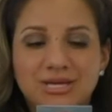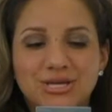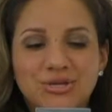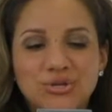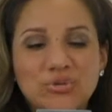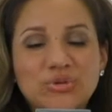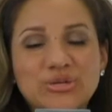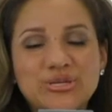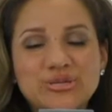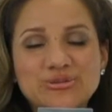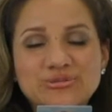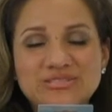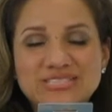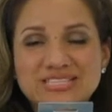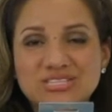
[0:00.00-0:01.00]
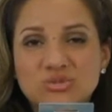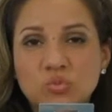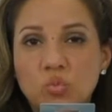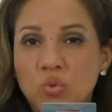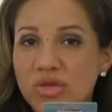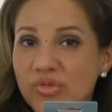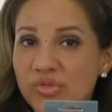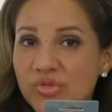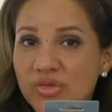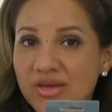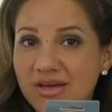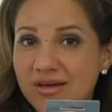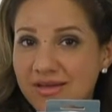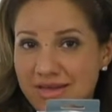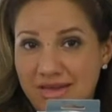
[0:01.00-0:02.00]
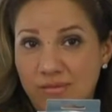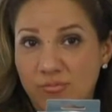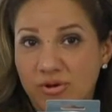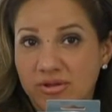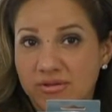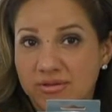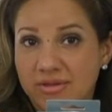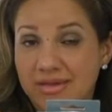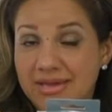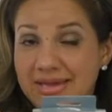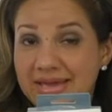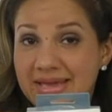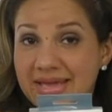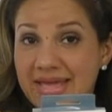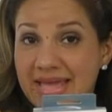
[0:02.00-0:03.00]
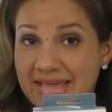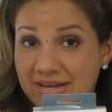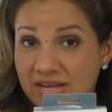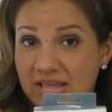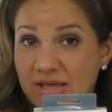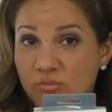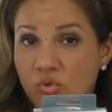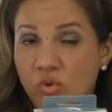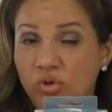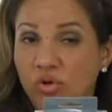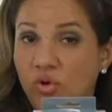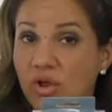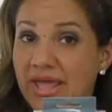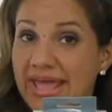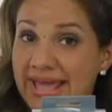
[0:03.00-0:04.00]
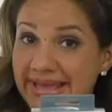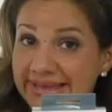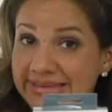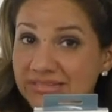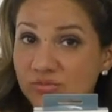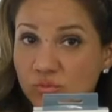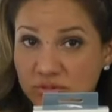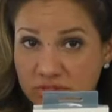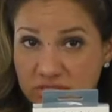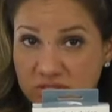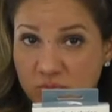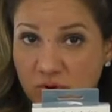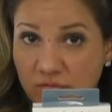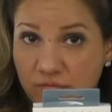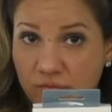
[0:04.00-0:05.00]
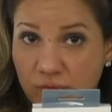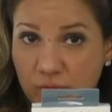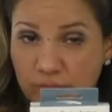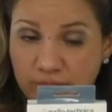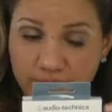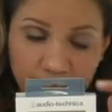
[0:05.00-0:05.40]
You can use this with a camera and a camcorder and with a smartphone.